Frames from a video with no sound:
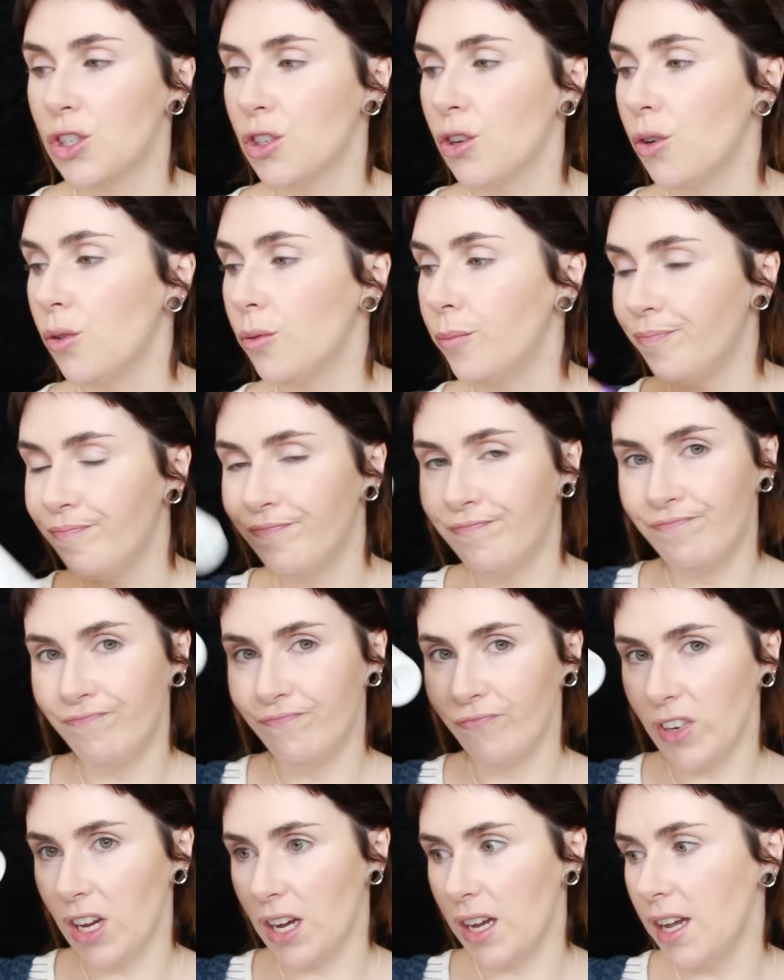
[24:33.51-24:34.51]
so
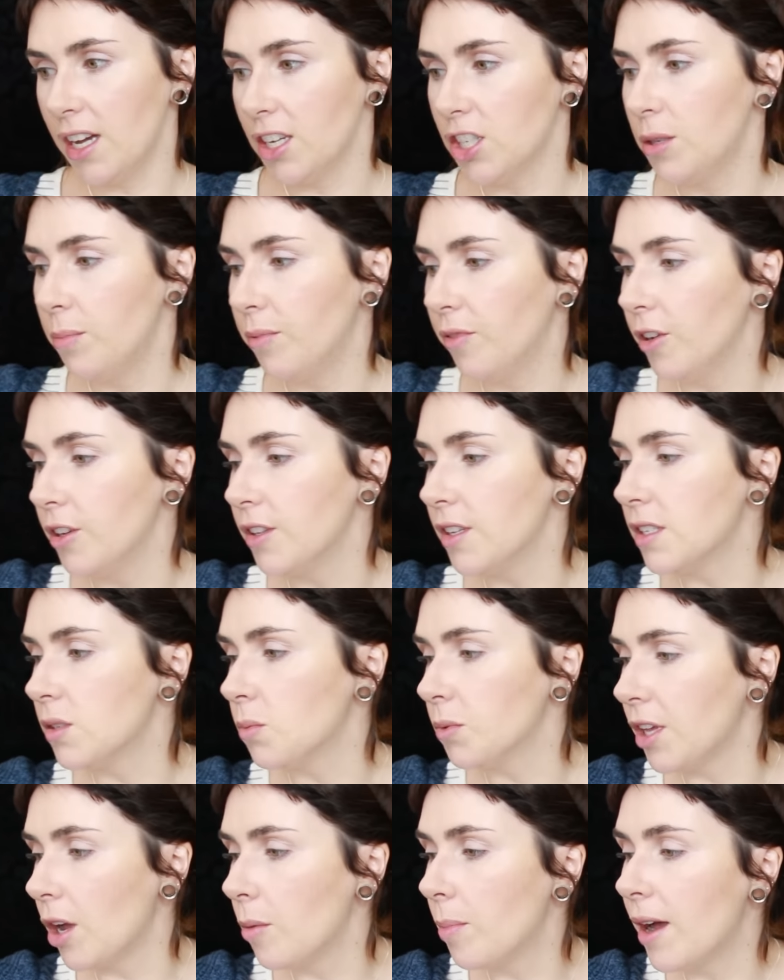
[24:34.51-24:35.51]
I actually prefer
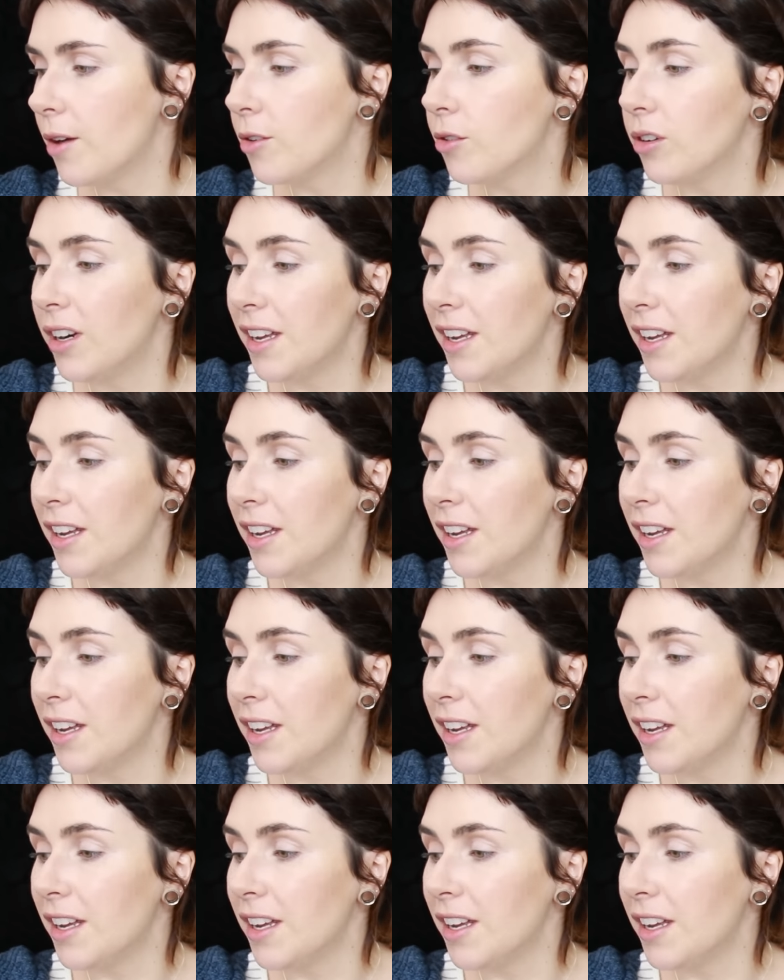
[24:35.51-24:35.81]
this without powder.